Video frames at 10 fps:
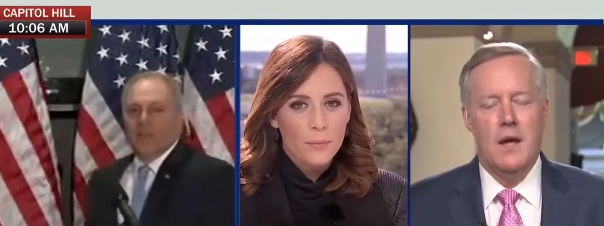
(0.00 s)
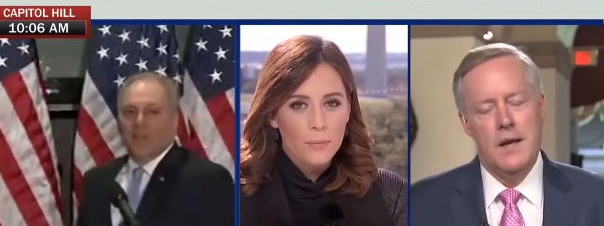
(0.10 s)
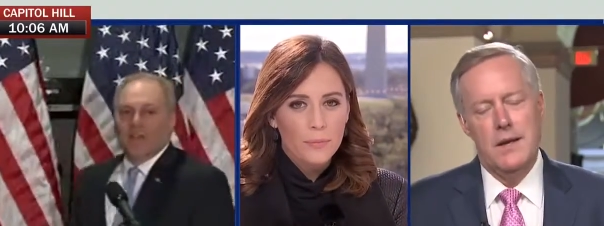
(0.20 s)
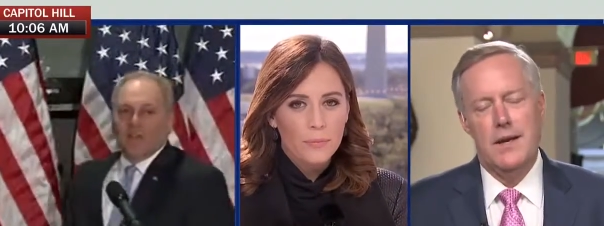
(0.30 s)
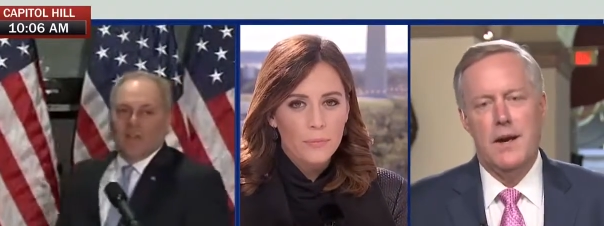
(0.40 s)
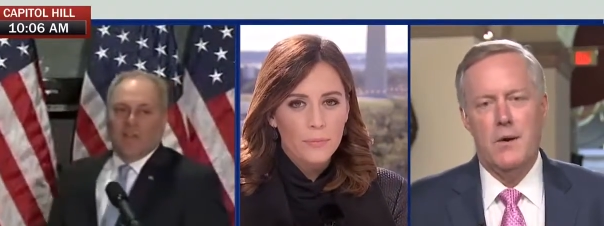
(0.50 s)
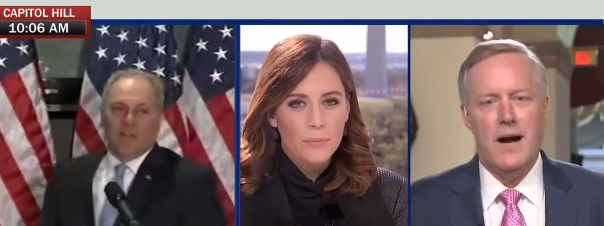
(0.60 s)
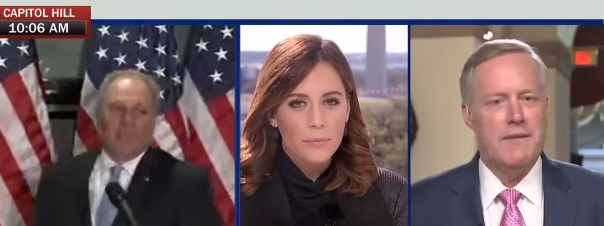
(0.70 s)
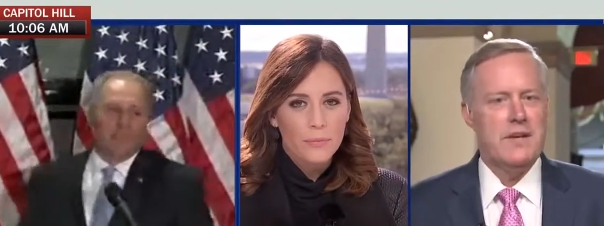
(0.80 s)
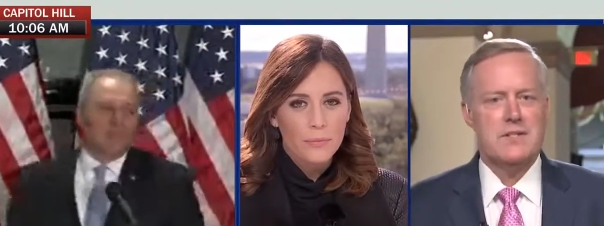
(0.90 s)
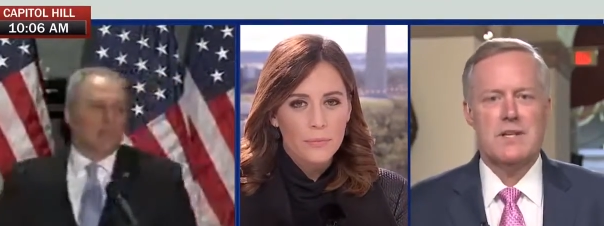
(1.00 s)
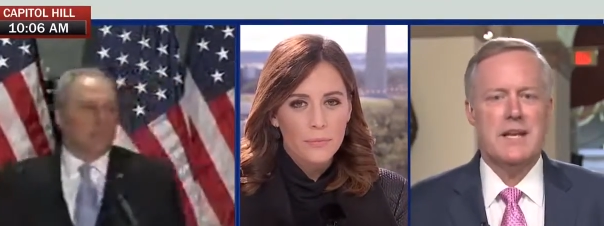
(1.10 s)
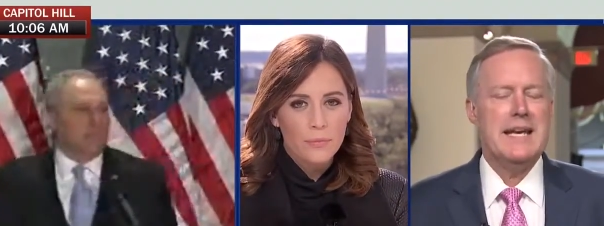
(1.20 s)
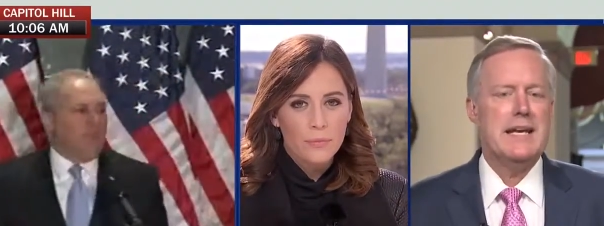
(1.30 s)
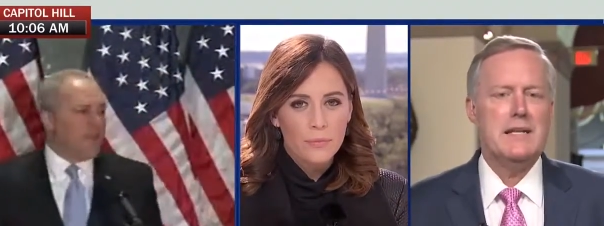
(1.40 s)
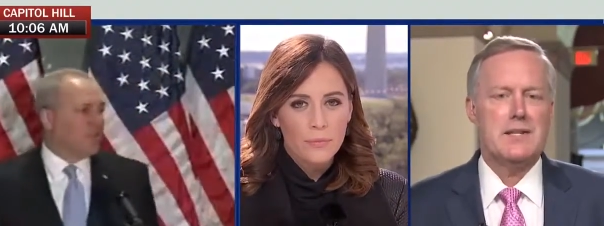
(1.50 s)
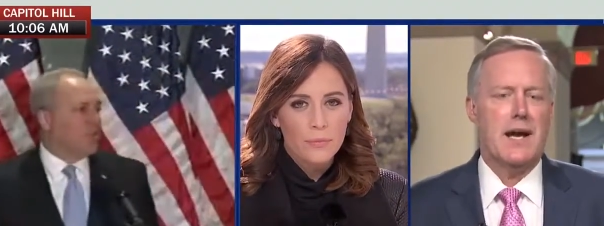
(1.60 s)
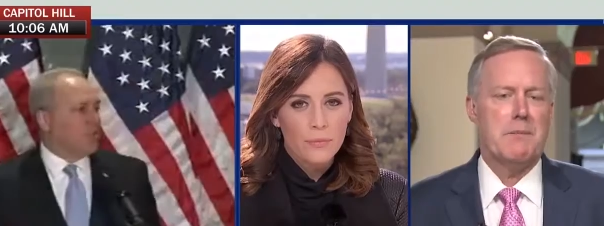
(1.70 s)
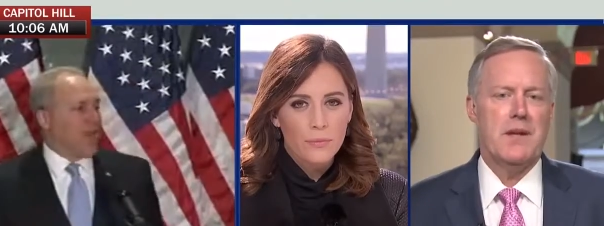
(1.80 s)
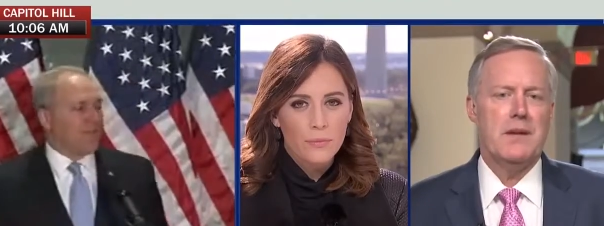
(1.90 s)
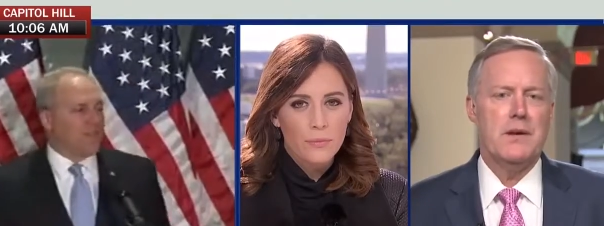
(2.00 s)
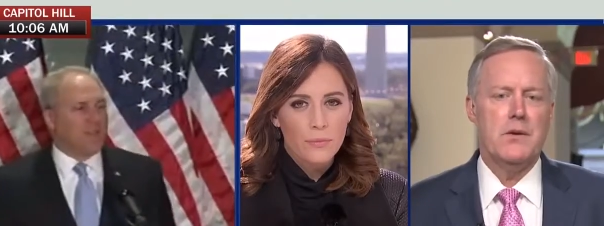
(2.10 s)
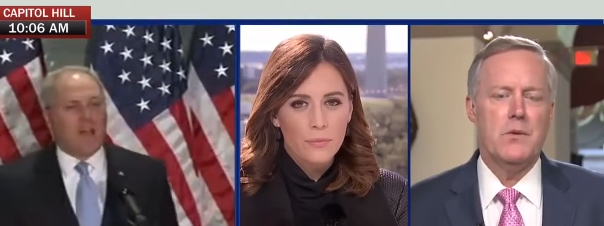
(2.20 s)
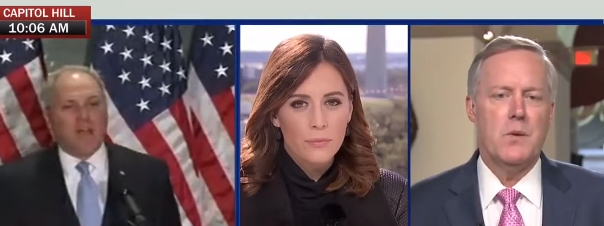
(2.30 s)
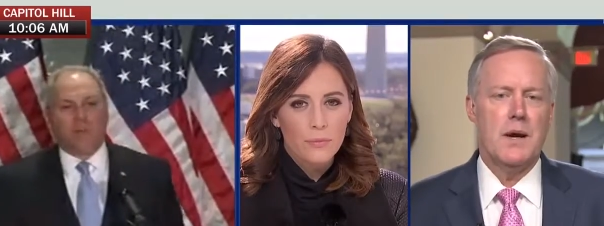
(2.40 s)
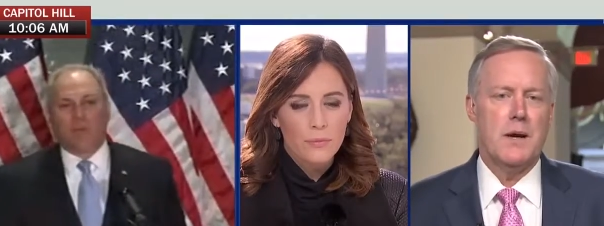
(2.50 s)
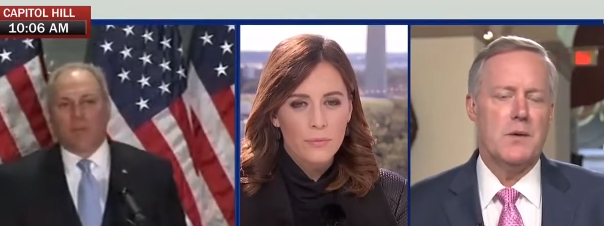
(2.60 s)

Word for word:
Speaker 1: You know, obviously, anytime that you uh,